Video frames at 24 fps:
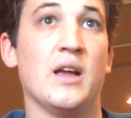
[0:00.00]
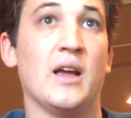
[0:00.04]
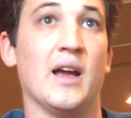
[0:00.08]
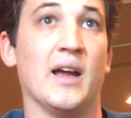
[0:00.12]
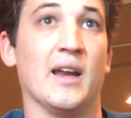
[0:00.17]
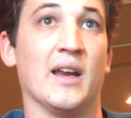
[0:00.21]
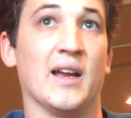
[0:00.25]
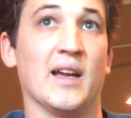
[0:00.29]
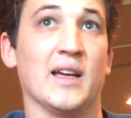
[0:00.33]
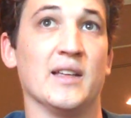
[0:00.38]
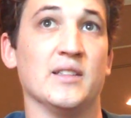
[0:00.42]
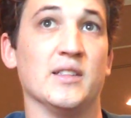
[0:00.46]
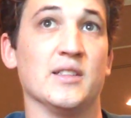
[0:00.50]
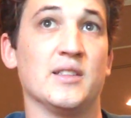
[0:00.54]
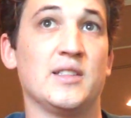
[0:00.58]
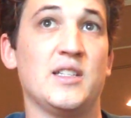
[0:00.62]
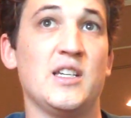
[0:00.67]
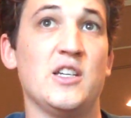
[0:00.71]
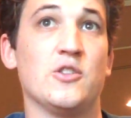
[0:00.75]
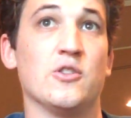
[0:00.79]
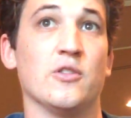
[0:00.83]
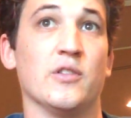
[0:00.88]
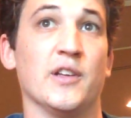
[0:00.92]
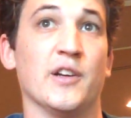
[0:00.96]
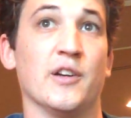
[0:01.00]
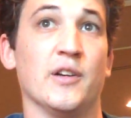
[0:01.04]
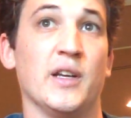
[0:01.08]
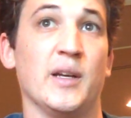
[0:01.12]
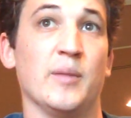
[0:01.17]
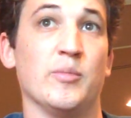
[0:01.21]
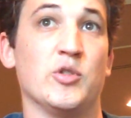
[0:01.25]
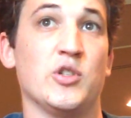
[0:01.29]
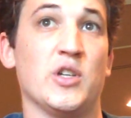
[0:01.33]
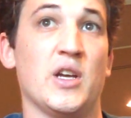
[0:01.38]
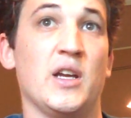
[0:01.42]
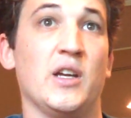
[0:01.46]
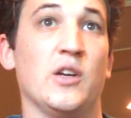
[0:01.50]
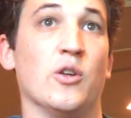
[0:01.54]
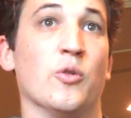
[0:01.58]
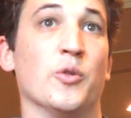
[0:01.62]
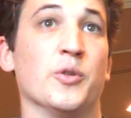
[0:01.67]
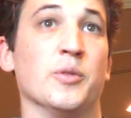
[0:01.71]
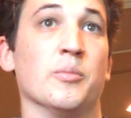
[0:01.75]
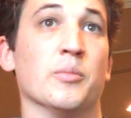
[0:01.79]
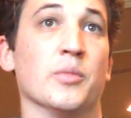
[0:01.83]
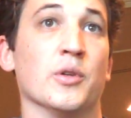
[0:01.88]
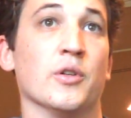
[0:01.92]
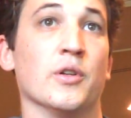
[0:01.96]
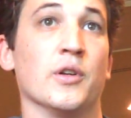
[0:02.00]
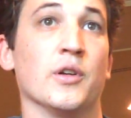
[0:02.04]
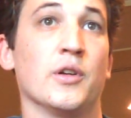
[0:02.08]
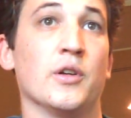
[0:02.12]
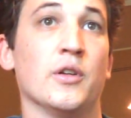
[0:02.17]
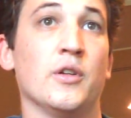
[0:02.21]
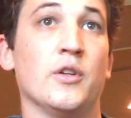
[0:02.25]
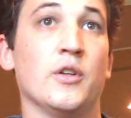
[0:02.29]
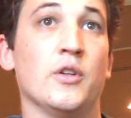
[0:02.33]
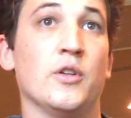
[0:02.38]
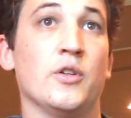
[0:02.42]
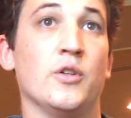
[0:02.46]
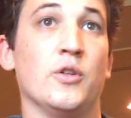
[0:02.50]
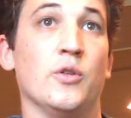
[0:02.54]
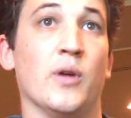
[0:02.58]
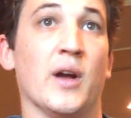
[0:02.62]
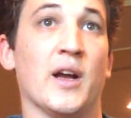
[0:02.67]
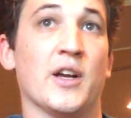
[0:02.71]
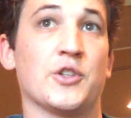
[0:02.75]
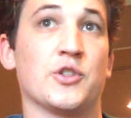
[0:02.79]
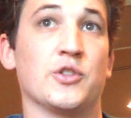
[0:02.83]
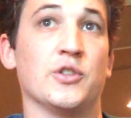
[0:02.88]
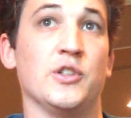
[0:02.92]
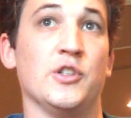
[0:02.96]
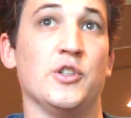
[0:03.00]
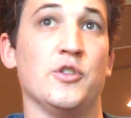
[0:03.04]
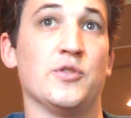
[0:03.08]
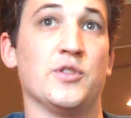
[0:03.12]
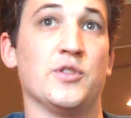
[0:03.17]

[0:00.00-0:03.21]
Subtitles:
And I had this teacher there named Jay Goldenberg, who actually